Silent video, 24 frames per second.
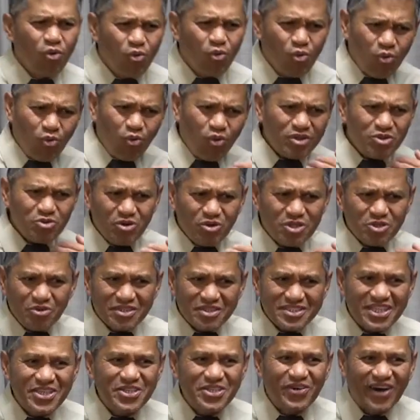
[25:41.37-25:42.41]
What was
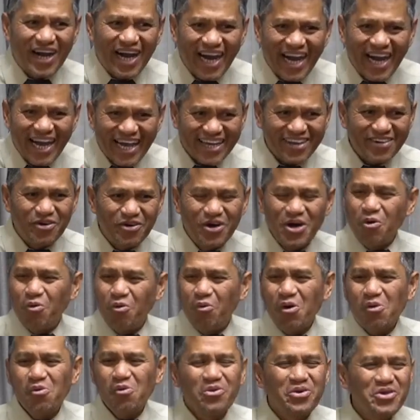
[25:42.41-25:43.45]
in your heart?
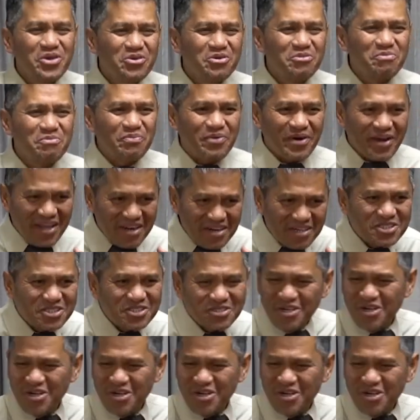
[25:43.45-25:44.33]
What were your prayers?